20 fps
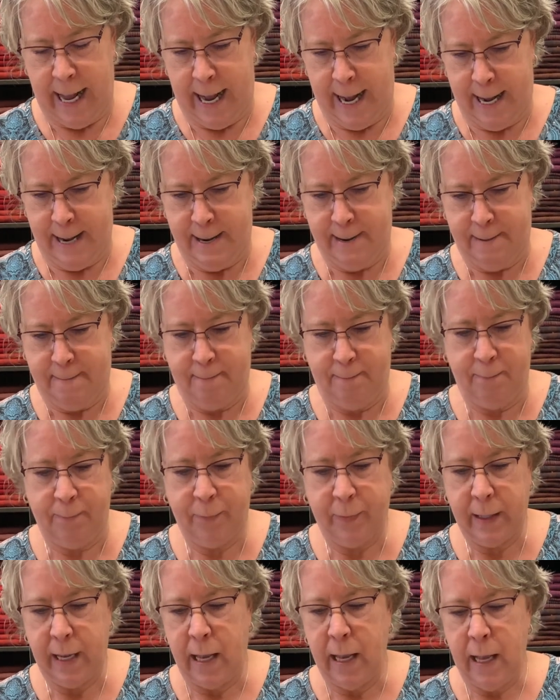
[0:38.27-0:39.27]

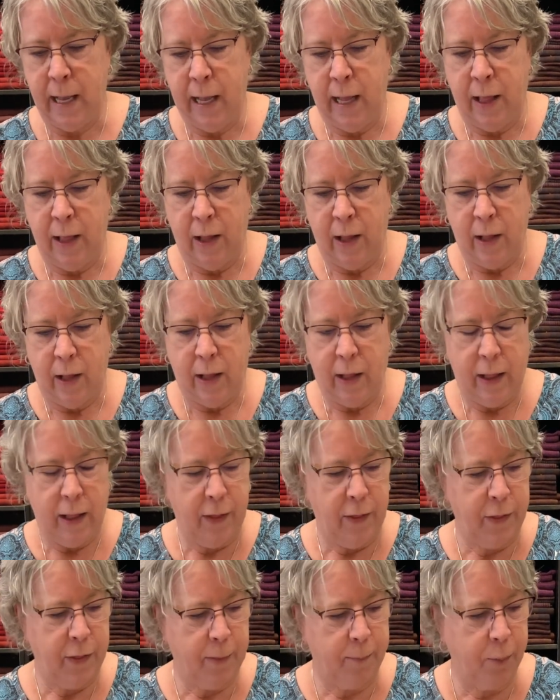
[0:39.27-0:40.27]

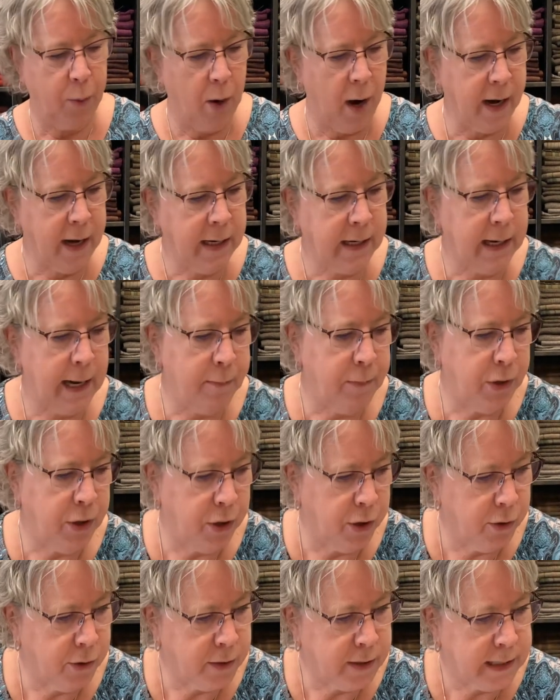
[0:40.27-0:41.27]
The product I'm
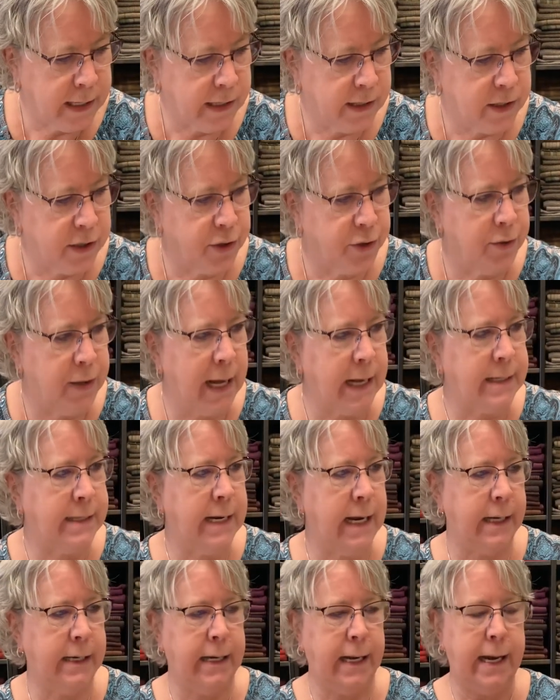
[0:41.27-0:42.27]
using to do that
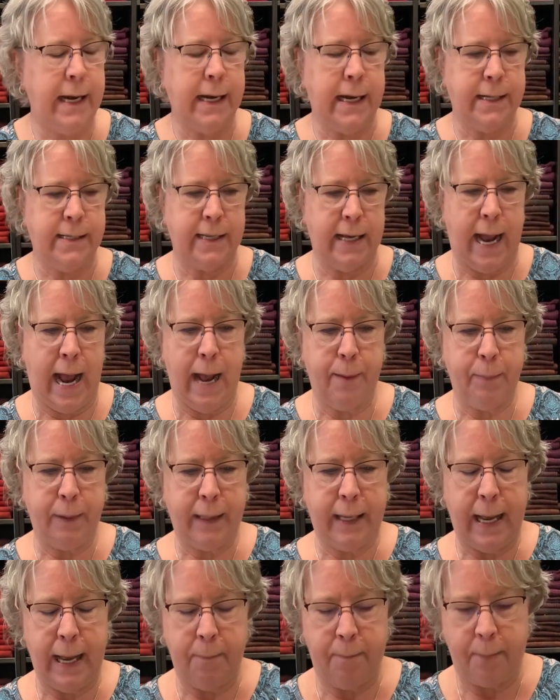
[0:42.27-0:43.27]
technique, it's an
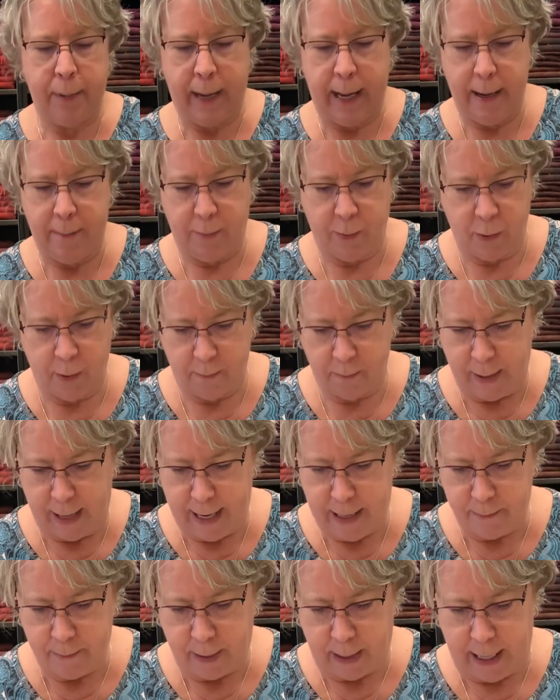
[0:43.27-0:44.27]
applique paper
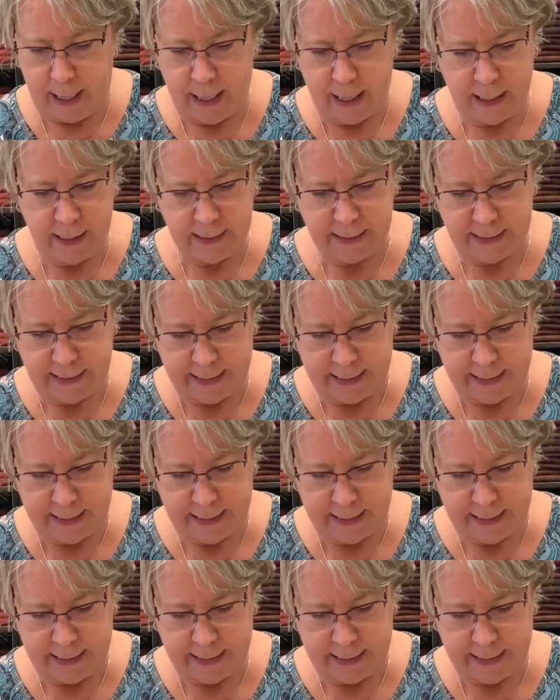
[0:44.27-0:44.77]
made by Hugs and